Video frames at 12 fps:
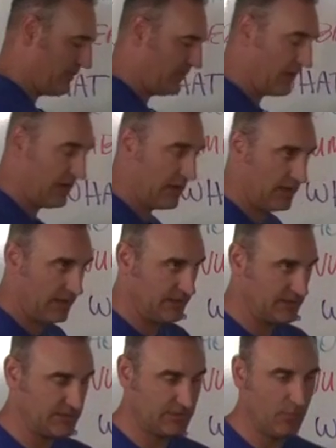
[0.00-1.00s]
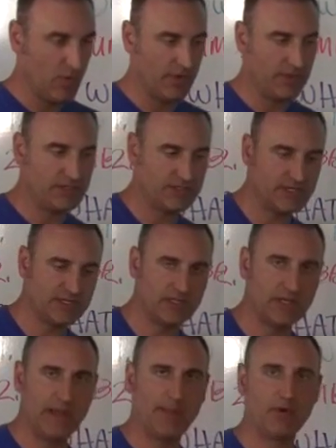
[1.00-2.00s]
it's more than just
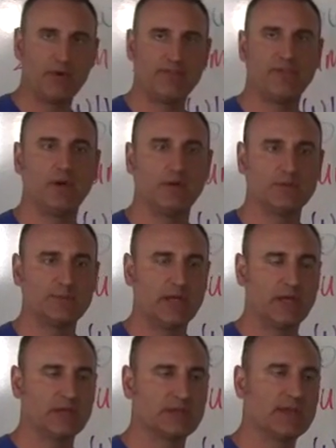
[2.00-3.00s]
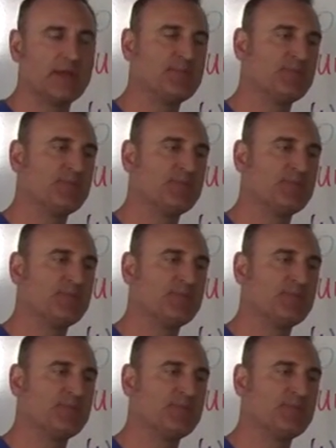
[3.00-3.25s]
the number of phones, because